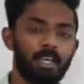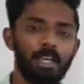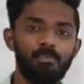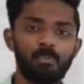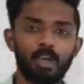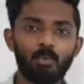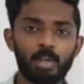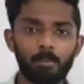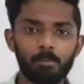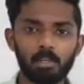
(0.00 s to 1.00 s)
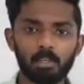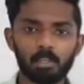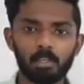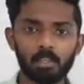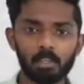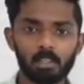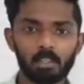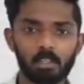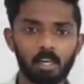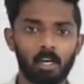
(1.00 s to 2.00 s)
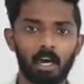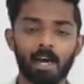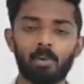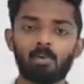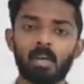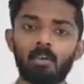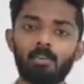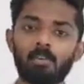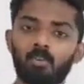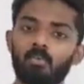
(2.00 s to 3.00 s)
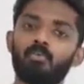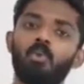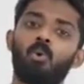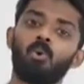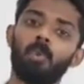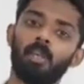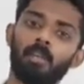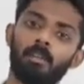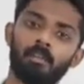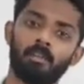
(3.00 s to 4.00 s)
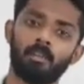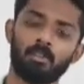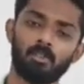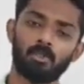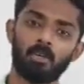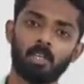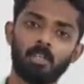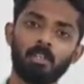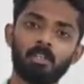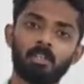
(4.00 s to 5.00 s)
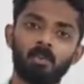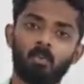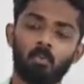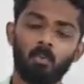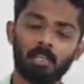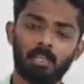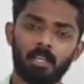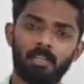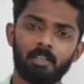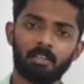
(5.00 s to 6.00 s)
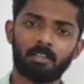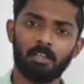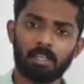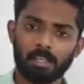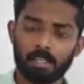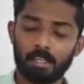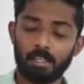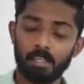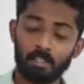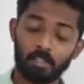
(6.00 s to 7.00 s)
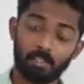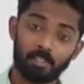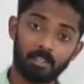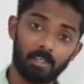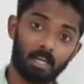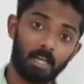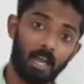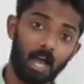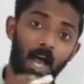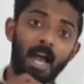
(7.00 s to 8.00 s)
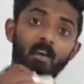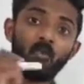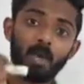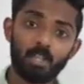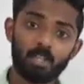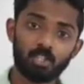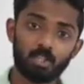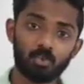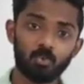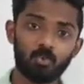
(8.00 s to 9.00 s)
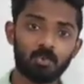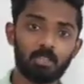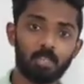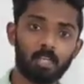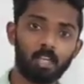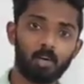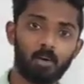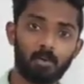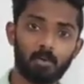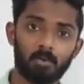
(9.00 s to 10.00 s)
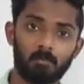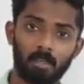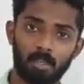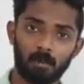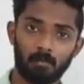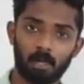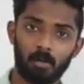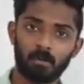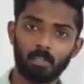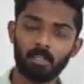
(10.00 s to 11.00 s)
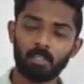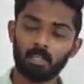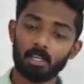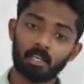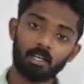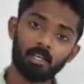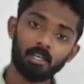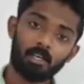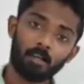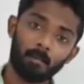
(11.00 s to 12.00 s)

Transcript: If I were a bird, I would have flown away. So here, what is that? Here, I were is used in order to speak about a